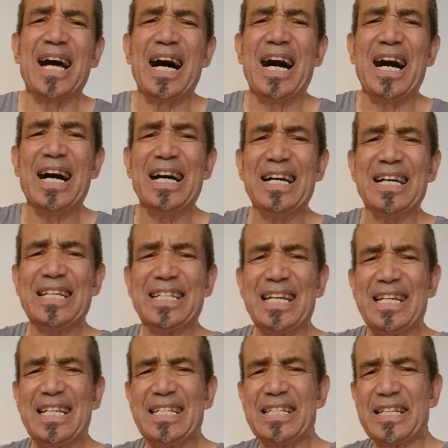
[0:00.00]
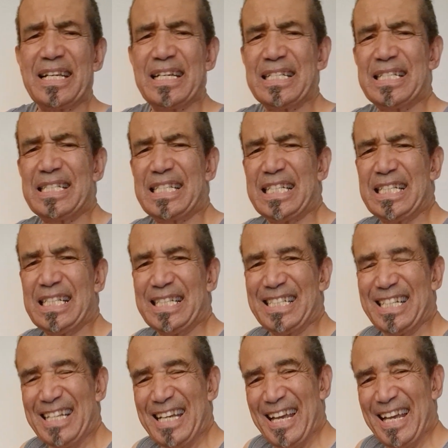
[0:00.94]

hard as I can.